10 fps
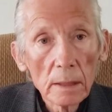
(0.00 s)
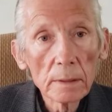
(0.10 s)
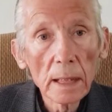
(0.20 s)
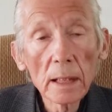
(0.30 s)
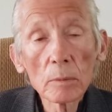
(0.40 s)

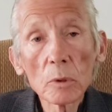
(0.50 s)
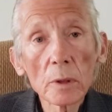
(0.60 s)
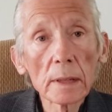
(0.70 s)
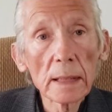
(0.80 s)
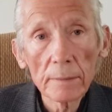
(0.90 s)
Now more
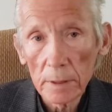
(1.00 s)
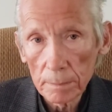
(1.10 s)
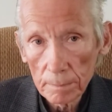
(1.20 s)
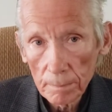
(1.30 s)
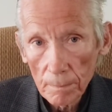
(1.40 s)
than ever,
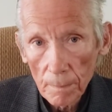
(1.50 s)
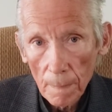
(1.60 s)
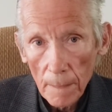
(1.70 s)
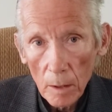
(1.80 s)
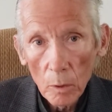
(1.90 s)

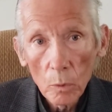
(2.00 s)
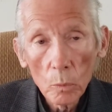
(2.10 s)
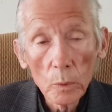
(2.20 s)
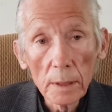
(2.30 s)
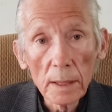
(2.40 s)

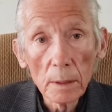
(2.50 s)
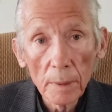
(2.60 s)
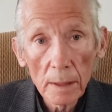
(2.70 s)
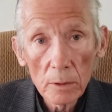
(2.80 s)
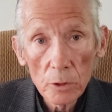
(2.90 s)
we need a
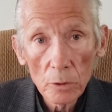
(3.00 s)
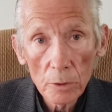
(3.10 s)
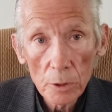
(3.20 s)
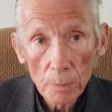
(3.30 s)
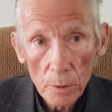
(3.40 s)
better
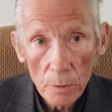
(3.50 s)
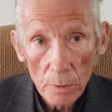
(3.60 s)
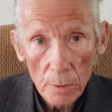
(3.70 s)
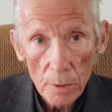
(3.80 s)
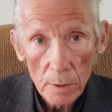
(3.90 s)

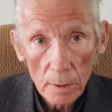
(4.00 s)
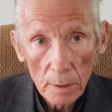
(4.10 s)
jurisprudence